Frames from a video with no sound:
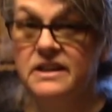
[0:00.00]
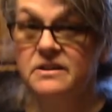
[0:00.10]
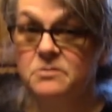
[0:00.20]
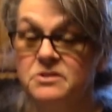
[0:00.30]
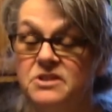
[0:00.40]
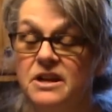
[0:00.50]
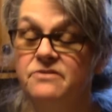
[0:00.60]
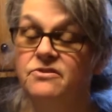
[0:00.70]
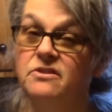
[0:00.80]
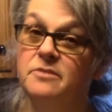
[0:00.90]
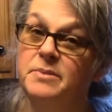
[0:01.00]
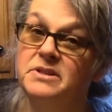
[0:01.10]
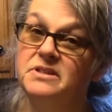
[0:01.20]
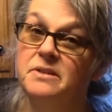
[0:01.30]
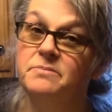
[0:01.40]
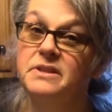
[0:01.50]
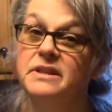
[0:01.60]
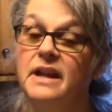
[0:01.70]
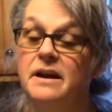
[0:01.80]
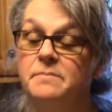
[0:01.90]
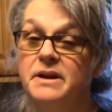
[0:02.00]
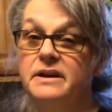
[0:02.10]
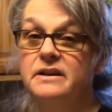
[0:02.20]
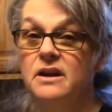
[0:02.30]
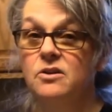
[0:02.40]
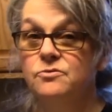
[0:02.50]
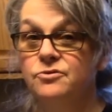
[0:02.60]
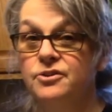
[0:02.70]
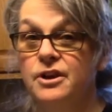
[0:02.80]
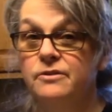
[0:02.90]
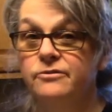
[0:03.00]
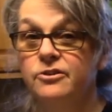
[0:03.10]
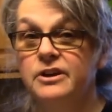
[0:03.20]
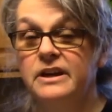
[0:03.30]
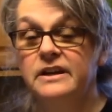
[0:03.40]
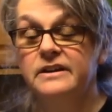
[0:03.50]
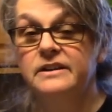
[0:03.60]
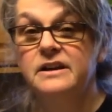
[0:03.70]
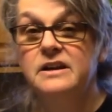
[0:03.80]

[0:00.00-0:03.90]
It will definitely be something that I make over and over again.